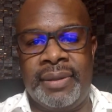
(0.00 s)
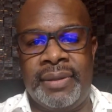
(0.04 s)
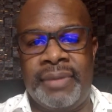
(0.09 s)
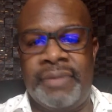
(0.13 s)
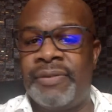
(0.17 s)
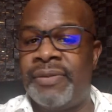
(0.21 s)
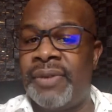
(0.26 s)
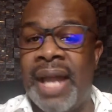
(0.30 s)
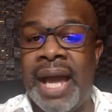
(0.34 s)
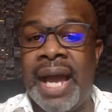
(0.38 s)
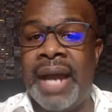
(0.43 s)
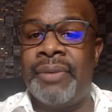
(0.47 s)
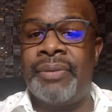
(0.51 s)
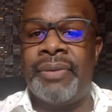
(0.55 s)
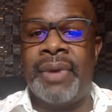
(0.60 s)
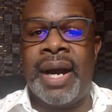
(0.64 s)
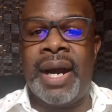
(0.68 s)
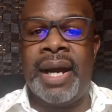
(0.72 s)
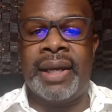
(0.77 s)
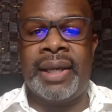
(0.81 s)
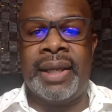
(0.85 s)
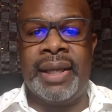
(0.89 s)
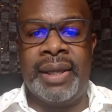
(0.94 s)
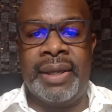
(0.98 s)
Fly
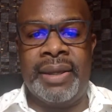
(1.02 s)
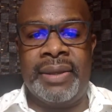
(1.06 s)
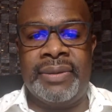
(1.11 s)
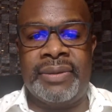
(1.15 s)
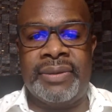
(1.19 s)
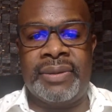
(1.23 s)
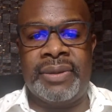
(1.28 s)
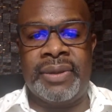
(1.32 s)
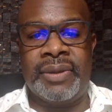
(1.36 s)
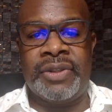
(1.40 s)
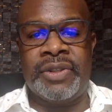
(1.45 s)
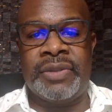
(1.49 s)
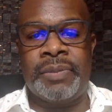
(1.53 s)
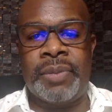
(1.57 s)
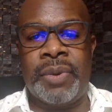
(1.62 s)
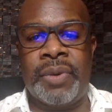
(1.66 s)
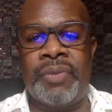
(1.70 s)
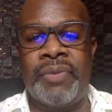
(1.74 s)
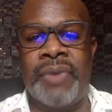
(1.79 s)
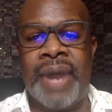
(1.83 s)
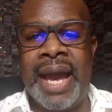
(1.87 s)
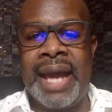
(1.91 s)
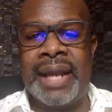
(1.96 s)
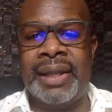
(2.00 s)
rock is the
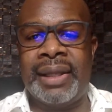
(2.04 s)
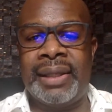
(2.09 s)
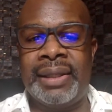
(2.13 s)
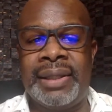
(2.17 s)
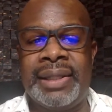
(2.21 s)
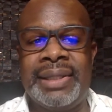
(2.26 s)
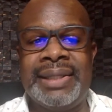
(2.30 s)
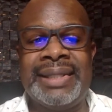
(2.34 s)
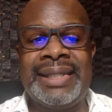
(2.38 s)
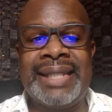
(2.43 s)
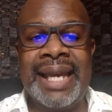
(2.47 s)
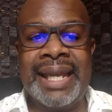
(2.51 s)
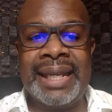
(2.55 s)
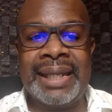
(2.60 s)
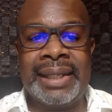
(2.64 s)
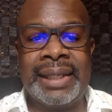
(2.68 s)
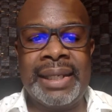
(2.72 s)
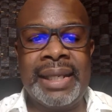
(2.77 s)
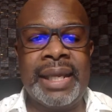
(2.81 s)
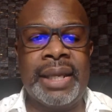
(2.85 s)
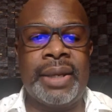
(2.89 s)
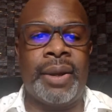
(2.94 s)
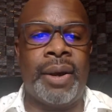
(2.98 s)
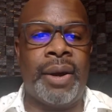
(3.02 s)
sporadically
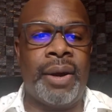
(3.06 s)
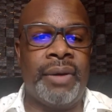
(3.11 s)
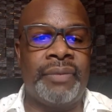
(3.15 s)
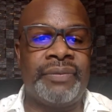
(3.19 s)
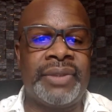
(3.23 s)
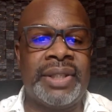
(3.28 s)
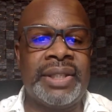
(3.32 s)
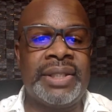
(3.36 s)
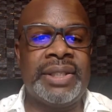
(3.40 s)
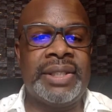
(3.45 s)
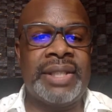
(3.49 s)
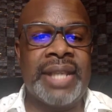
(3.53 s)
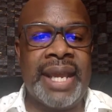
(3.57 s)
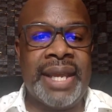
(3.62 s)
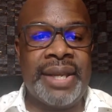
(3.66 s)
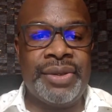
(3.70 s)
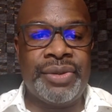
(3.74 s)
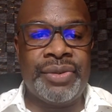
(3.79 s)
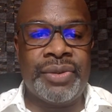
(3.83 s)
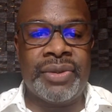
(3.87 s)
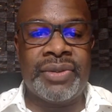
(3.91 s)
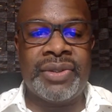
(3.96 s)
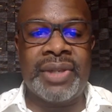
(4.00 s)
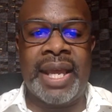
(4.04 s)
deadly and often
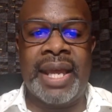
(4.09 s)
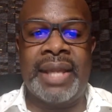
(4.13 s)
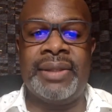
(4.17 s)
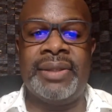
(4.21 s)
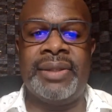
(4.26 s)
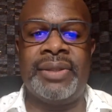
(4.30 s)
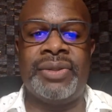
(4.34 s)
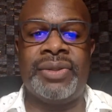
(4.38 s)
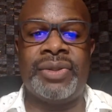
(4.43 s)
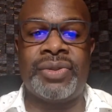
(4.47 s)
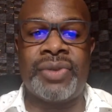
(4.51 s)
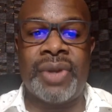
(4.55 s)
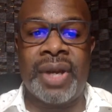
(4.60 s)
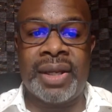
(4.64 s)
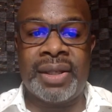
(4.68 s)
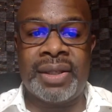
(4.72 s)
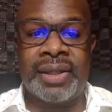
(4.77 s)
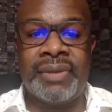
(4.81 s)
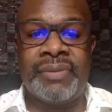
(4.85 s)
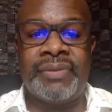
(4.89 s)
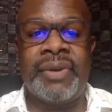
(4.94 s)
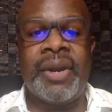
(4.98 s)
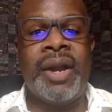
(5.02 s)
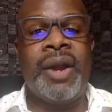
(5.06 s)
dangerous and
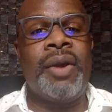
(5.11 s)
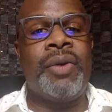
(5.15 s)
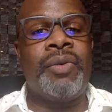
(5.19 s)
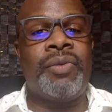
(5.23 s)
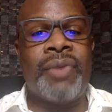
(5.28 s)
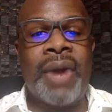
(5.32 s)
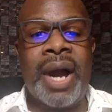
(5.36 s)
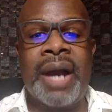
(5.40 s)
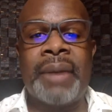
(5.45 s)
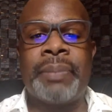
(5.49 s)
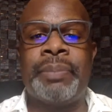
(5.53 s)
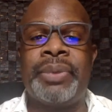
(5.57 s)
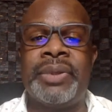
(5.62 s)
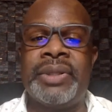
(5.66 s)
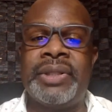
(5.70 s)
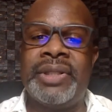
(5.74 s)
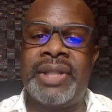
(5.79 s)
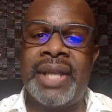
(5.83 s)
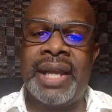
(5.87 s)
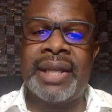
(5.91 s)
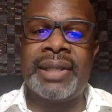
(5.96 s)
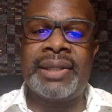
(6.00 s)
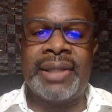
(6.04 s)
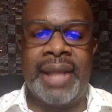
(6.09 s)
destructive rock
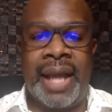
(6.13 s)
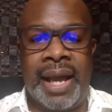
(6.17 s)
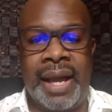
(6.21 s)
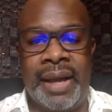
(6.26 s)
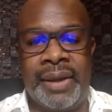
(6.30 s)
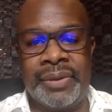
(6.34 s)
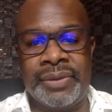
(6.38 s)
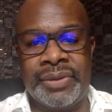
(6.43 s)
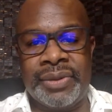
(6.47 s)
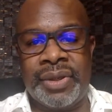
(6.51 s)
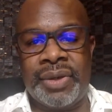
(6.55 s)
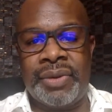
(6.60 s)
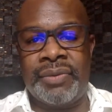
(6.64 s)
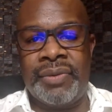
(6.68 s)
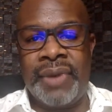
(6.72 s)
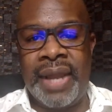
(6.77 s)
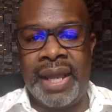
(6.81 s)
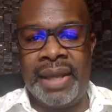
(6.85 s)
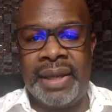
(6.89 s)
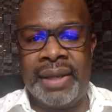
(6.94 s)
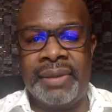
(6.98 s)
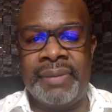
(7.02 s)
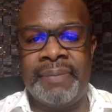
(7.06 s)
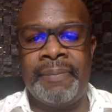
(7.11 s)
projectiles
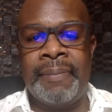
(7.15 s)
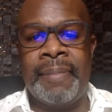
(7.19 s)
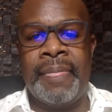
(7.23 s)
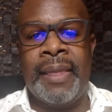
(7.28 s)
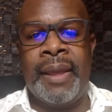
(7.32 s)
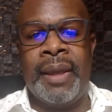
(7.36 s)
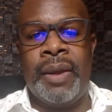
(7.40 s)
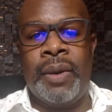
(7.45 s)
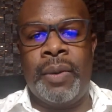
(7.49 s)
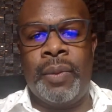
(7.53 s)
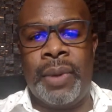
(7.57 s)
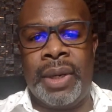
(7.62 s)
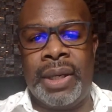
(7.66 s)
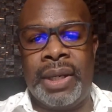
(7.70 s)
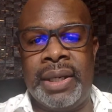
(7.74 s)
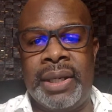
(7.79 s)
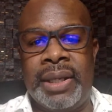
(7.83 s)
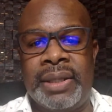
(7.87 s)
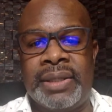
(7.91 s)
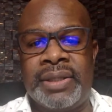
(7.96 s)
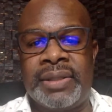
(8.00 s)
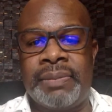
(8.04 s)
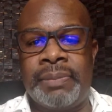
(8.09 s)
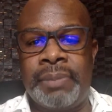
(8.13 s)
created when an
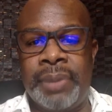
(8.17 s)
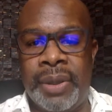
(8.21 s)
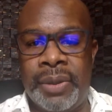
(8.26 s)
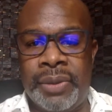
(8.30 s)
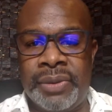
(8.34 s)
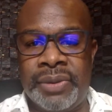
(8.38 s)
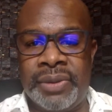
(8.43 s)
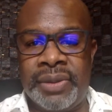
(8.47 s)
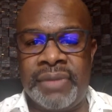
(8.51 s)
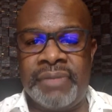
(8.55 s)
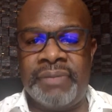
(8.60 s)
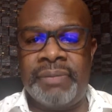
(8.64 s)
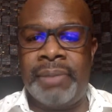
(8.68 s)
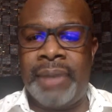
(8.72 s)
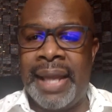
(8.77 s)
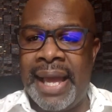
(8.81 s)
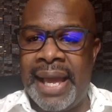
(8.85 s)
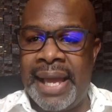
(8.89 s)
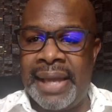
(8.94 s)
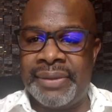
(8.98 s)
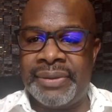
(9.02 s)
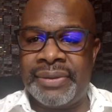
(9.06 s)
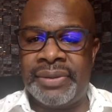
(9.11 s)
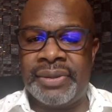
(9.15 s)
explosive
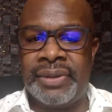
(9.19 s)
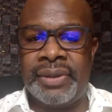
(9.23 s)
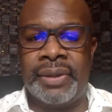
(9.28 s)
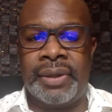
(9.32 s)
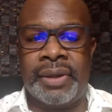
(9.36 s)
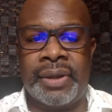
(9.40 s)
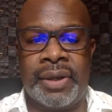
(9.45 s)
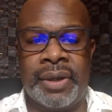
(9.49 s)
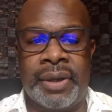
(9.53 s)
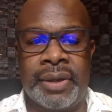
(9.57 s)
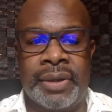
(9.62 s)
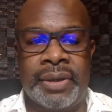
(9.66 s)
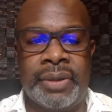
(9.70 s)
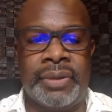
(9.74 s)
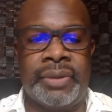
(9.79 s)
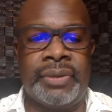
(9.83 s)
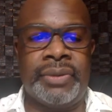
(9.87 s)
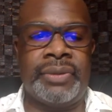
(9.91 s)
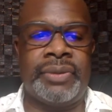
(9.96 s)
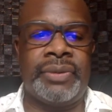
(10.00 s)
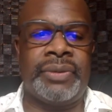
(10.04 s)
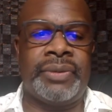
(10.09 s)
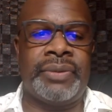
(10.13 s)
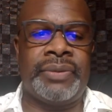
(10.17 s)
blast
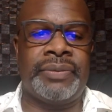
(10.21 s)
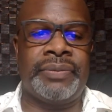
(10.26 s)
occurs.